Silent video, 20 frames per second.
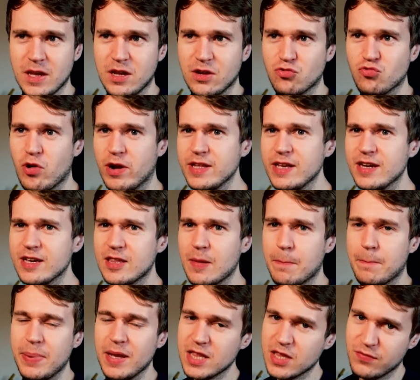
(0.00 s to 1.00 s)
Rangnick is a
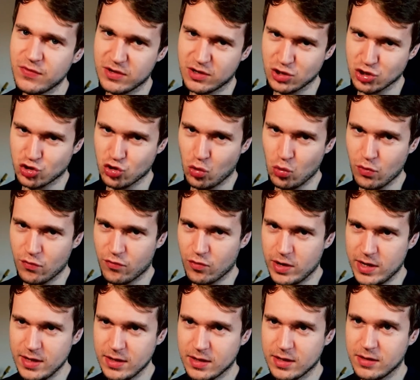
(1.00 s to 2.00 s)
bit of a control
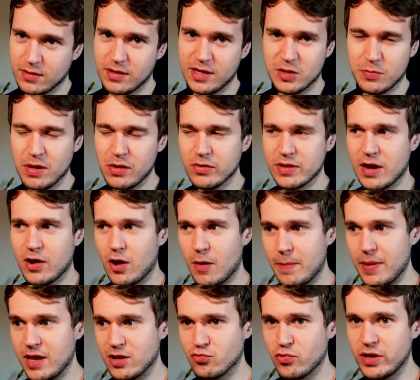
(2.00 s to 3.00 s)
freak. He's mellowed out a
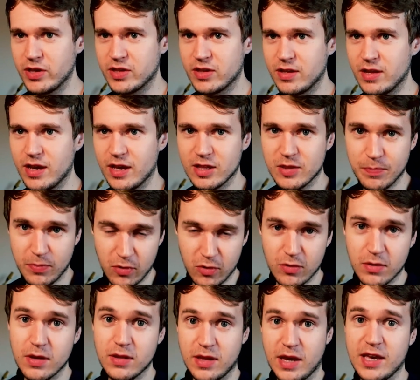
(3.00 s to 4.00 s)
bit in recent years,
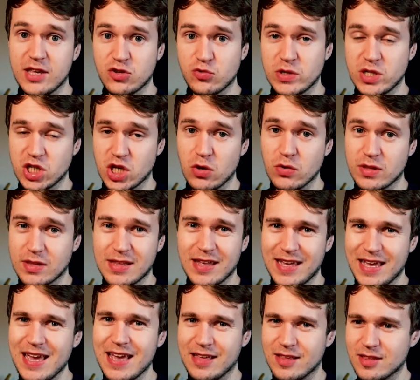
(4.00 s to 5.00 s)
but history shows us that
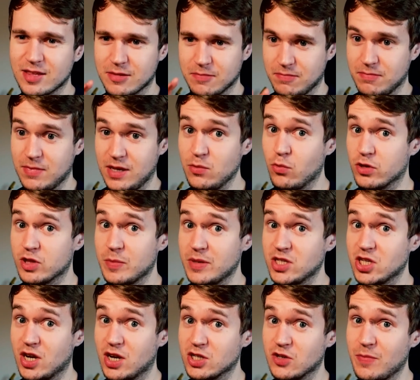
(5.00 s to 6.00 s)
he is. He wants to be in
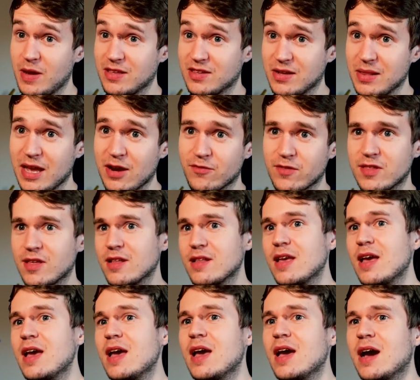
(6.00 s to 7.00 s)
charge of basically everything.
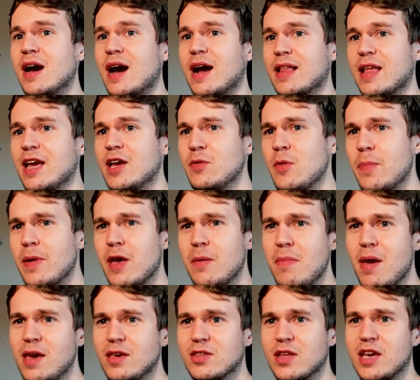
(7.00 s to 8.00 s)
And I am a bit
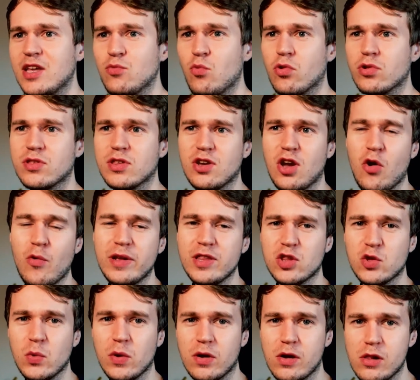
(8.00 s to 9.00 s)
amazed that he'd want to go
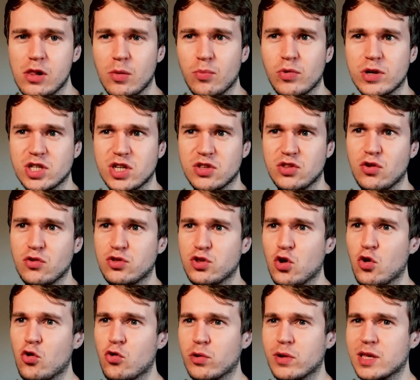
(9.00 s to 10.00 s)
into a club which is
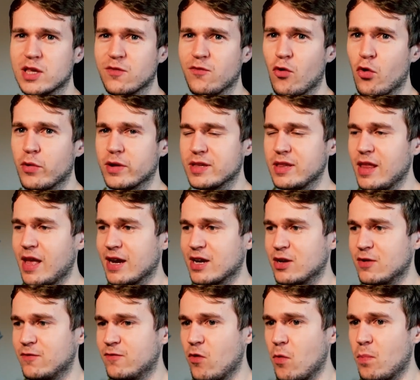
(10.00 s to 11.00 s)
notorious for its lack
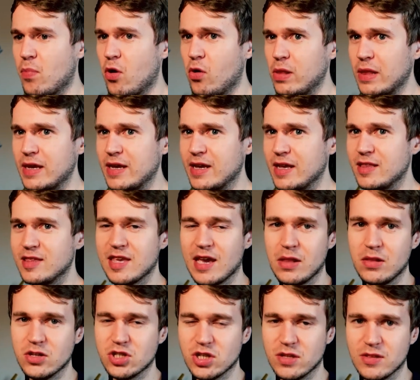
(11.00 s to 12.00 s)
of footballing
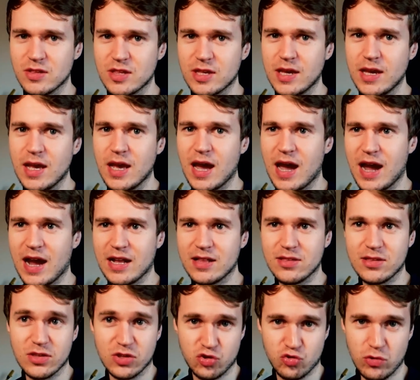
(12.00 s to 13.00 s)
intelligence
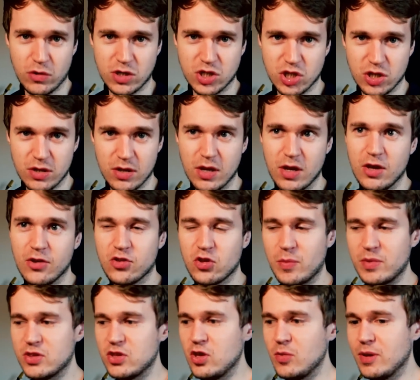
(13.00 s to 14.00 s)
and structure. So I'm
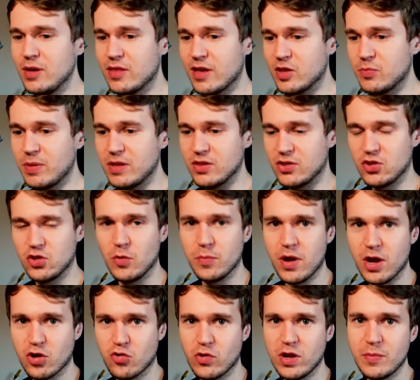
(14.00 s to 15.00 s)
assuming there's been some
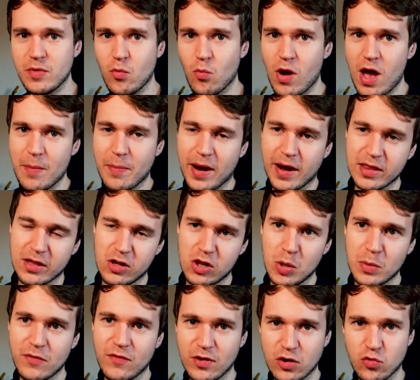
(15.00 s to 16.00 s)
agreement whereby the
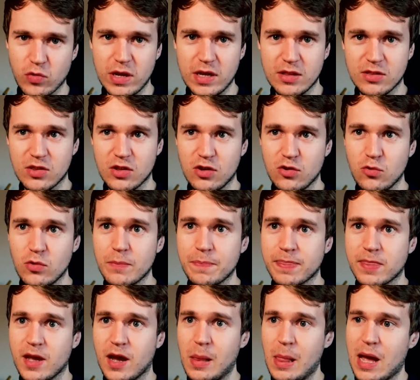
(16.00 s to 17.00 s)
club have agreed to
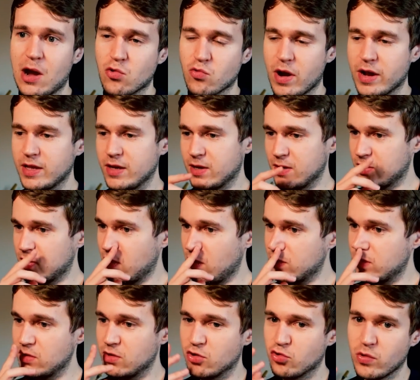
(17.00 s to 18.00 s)
allow Rangnick a
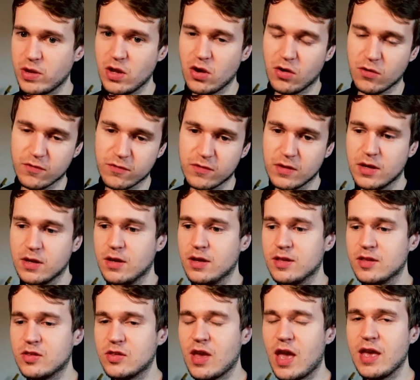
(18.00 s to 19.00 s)
certain degree of
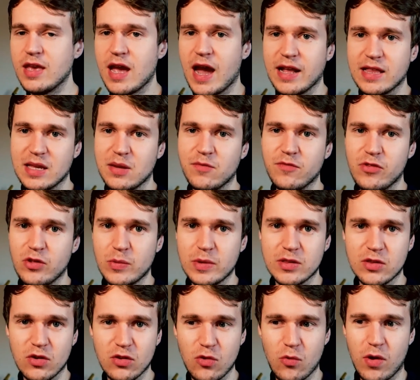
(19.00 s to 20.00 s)
say and
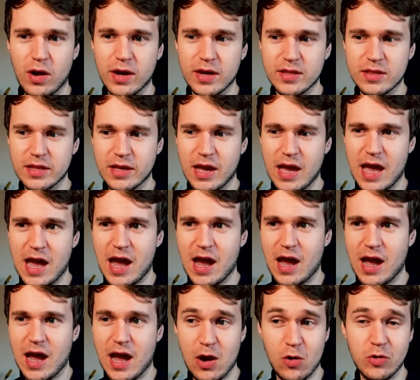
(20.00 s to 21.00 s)
influence. Otherwise,
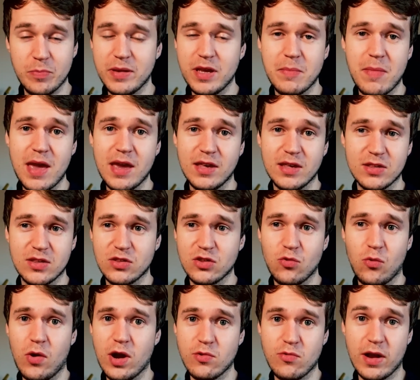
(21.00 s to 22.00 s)
I would be amazed as to
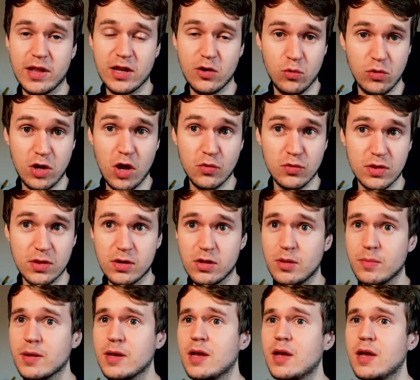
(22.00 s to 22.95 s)
why Rangnick would go to the club.